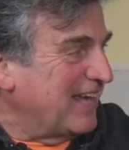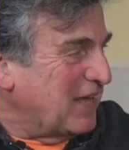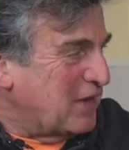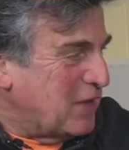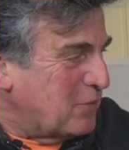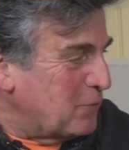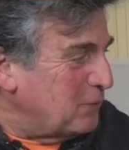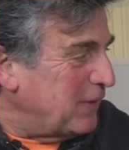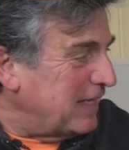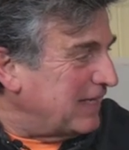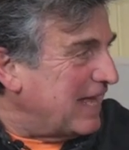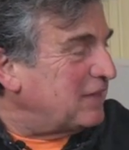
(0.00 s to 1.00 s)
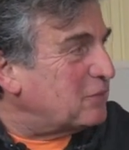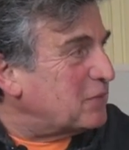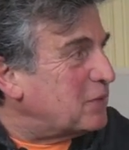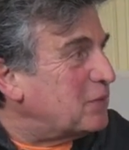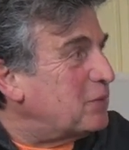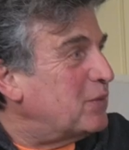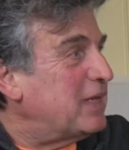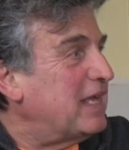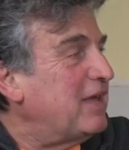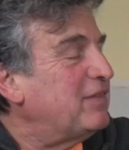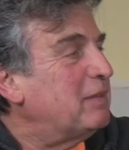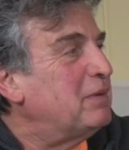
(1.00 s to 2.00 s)
and I would play that when I
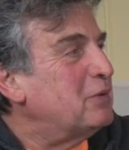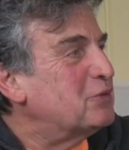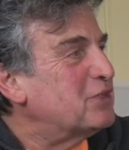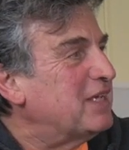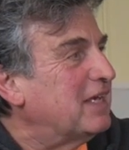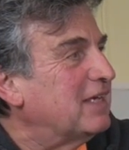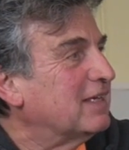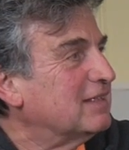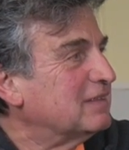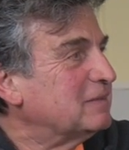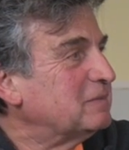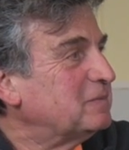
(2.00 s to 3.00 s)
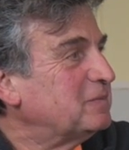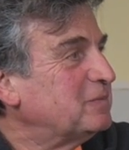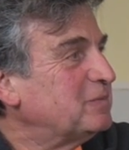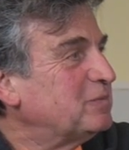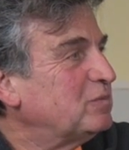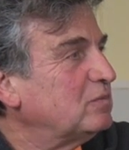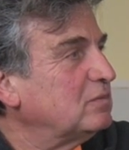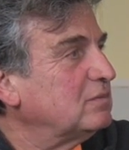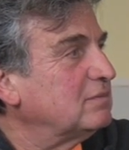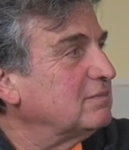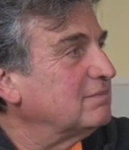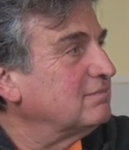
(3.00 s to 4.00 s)
have the blues gig. Yeah.
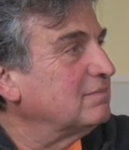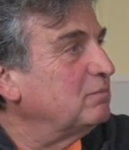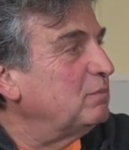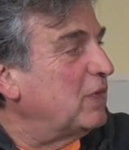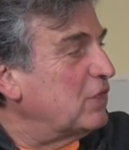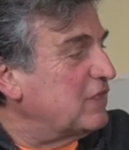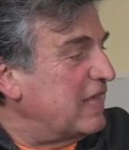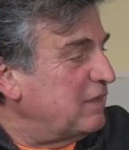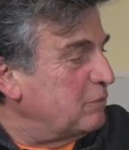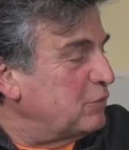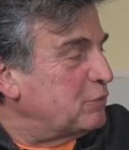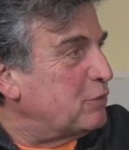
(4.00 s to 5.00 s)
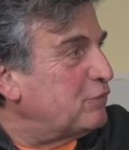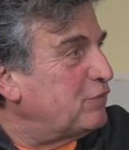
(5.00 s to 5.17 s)
Because that was more